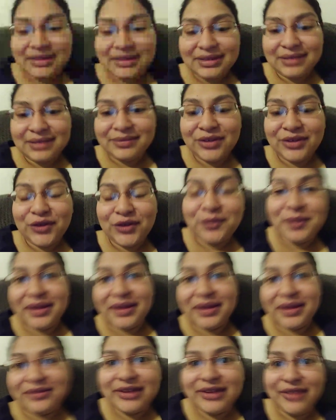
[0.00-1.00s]
No,
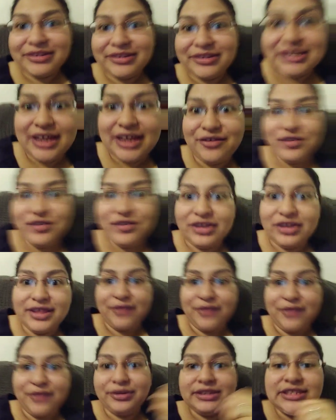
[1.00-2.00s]
but when I went to Africa, they
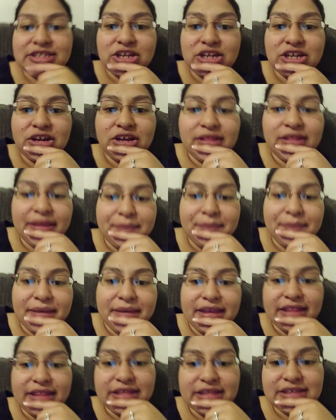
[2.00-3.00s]
would start like
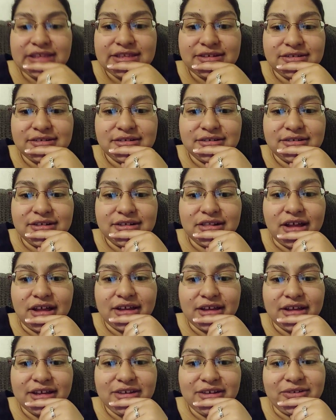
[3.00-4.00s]
making these little
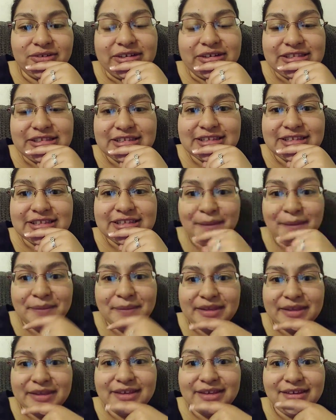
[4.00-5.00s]
clocking noises at
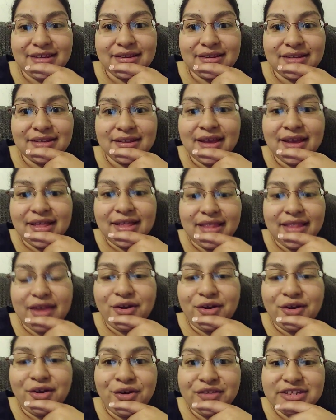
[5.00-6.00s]
me and like,
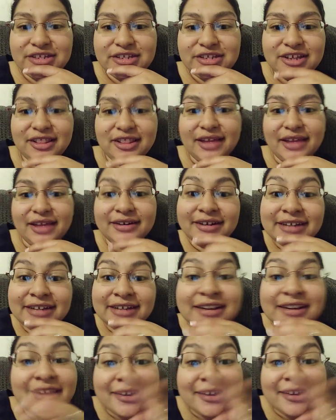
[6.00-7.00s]
oh, they talk like,
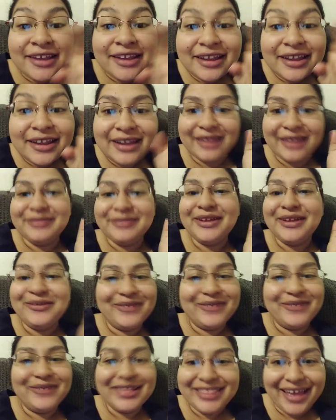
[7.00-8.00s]
and I'm like,
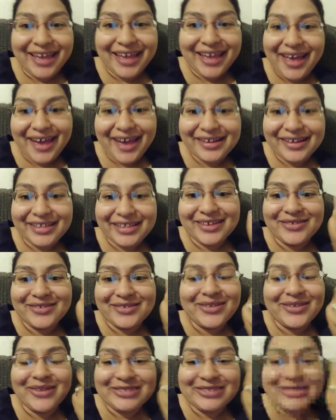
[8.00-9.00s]
what the heck? Like,
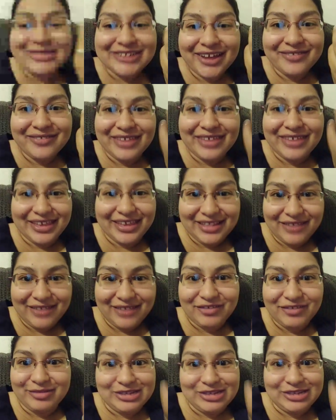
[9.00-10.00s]
where would y'all even get that
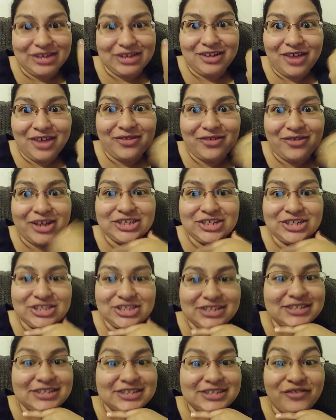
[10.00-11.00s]
from? Do y'all not watch the
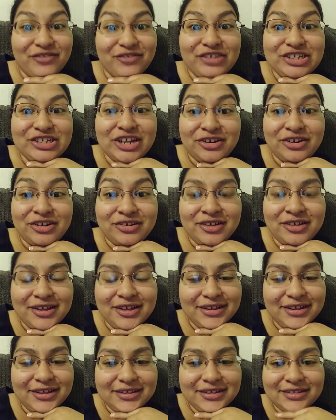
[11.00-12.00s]
Discovery Channel?
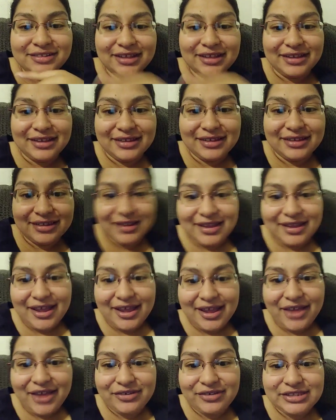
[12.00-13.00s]
Like,
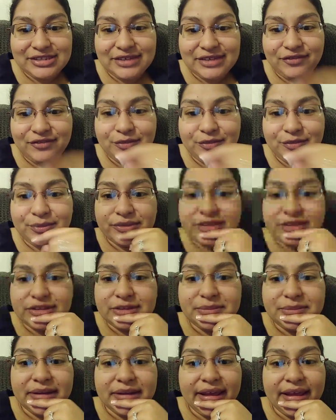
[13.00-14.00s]
I was never bullied,
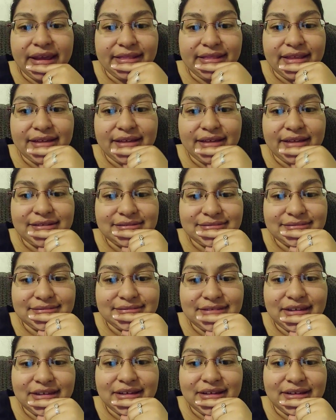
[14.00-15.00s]
but I hate that.
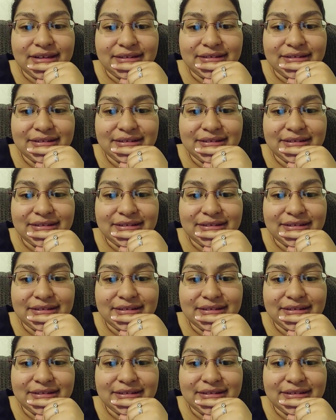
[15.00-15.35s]
Yeah.